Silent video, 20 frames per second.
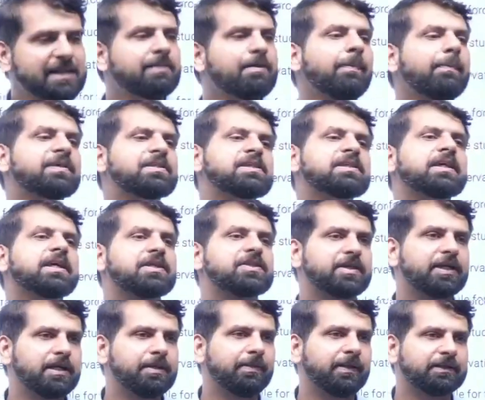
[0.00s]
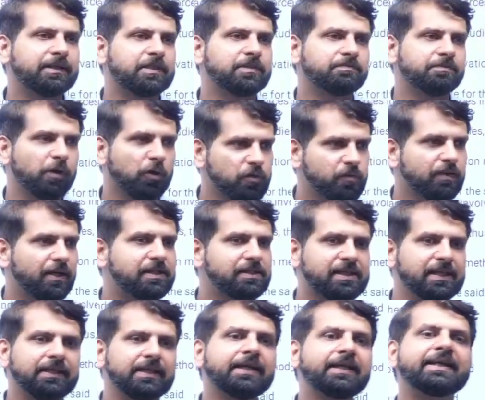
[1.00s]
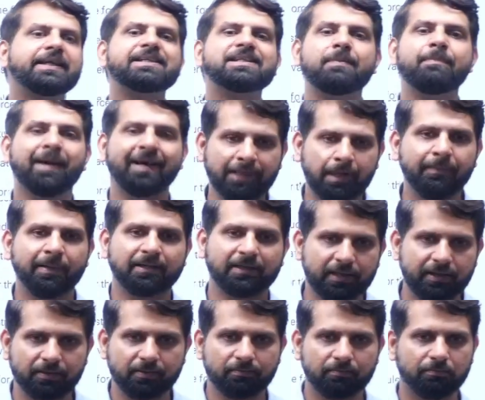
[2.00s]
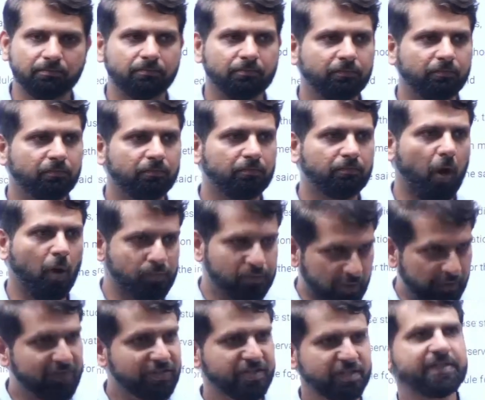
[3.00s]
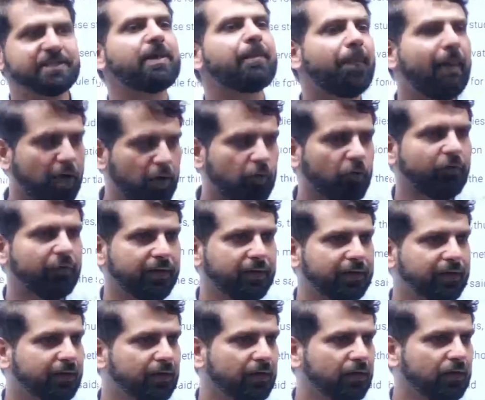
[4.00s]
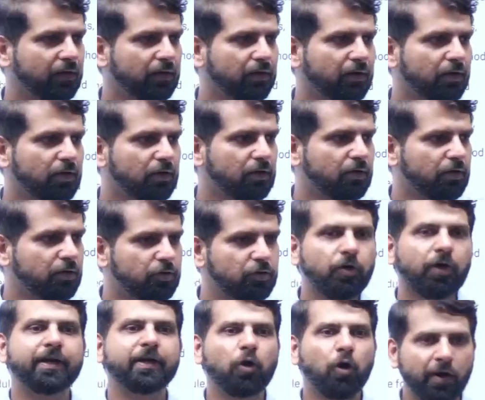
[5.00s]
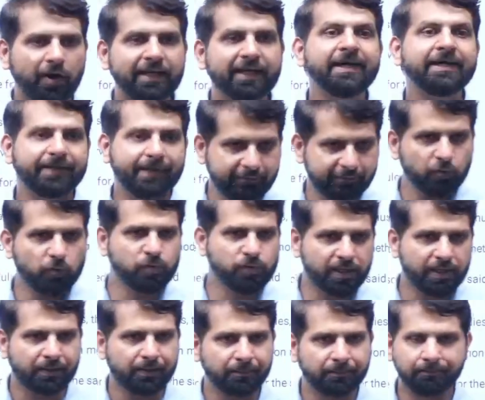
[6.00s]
happens in case study method, because we are saying that it is a meta method. Observation is a part of it. You are recording interviews here.